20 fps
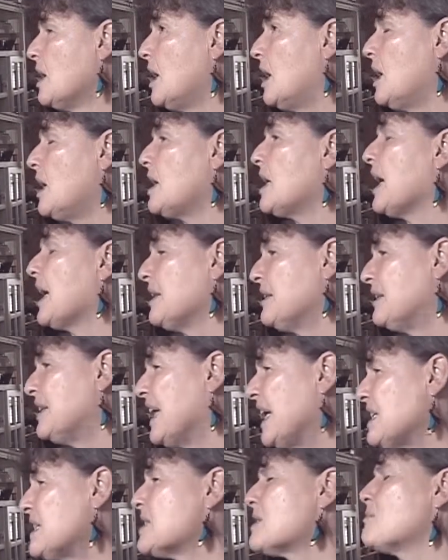And
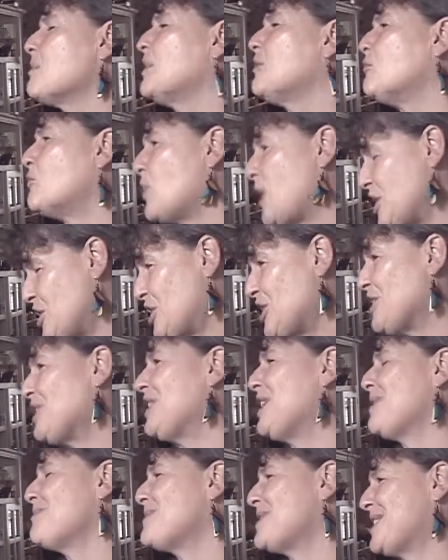that's when Russia
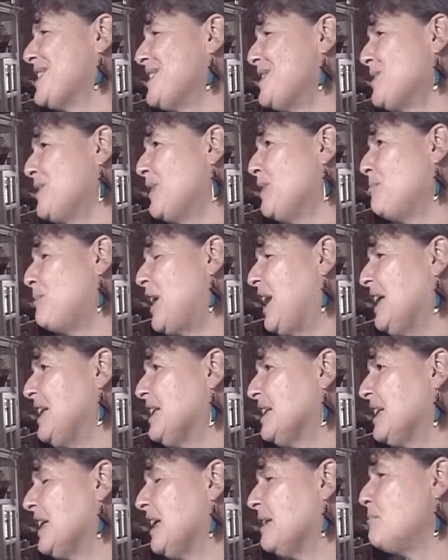comes into the play
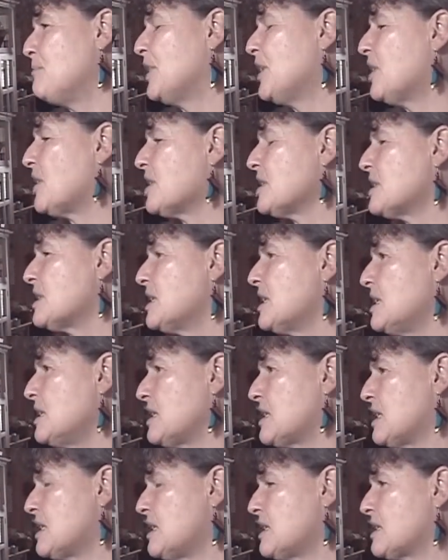again, because these
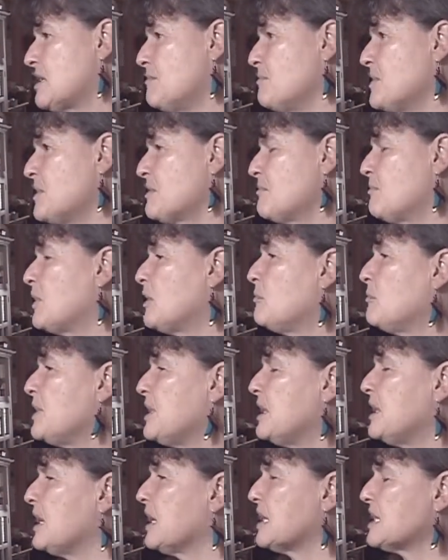systems will
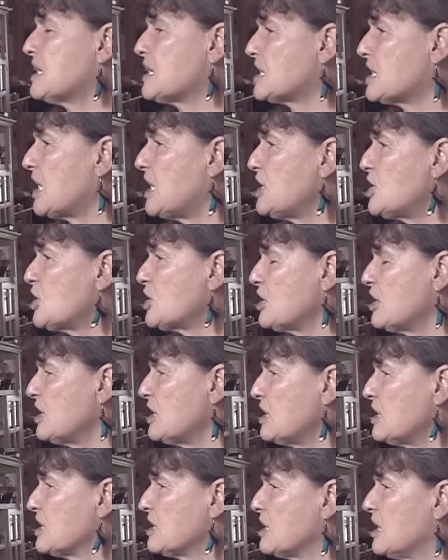be
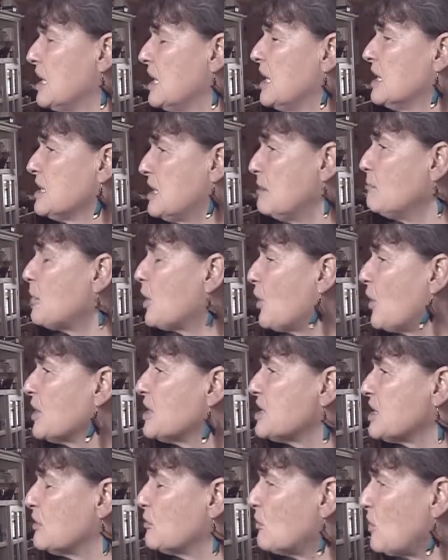stationed,
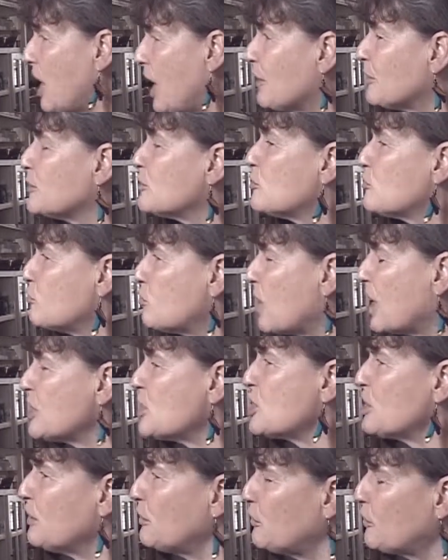deployed around
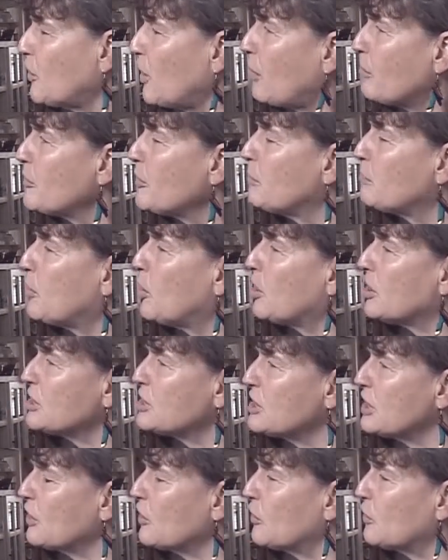Russia from the
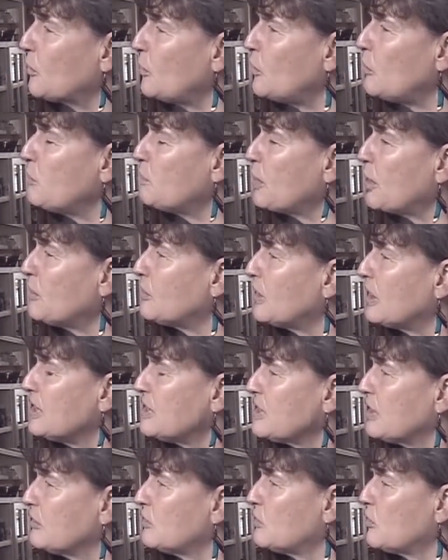Baltic through
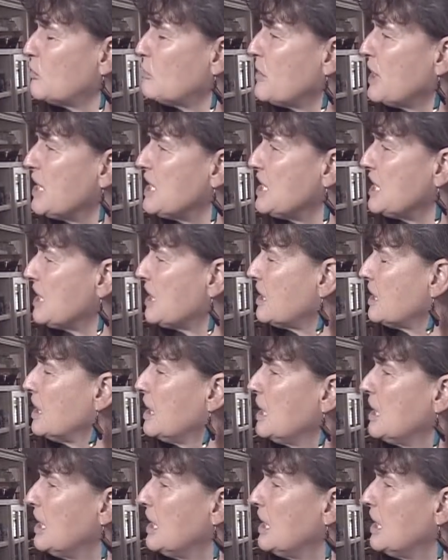Poland and Romania